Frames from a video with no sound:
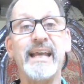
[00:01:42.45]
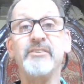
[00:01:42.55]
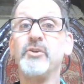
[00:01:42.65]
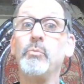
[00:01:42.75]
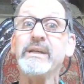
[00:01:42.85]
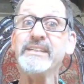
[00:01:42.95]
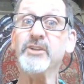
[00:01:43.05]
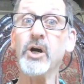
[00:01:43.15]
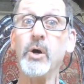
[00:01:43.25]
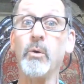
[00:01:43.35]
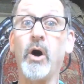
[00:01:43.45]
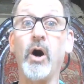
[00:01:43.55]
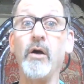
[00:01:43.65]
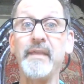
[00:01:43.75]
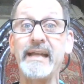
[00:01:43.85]
And so we know
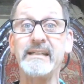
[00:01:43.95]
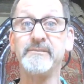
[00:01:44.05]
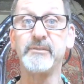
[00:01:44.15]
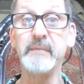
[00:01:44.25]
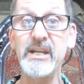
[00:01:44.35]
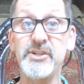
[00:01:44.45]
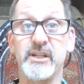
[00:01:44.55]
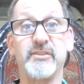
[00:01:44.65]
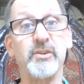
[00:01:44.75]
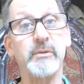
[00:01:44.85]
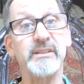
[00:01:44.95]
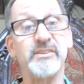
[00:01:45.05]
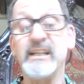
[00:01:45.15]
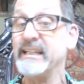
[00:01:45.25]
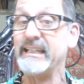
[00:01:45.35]
all that information. So
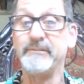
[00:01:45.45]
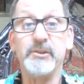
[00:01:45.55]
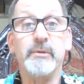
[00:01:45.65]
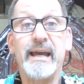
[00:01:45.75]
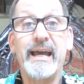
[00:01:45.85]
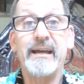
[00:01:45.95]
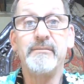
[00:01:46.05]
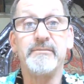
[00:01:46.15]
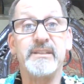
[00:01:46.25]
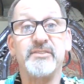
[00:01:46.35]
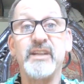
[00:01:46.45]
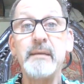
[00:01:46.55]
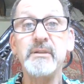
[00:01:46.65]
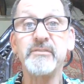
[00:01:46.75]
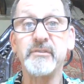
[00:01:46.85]
it's, if you have the
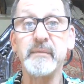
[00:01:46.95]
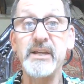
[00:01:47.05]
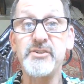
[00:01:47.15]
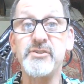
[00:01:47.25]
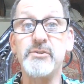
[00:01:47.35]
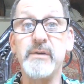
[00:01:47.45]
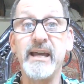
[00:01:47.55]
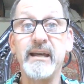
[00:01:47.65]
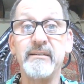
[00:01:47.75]
same information you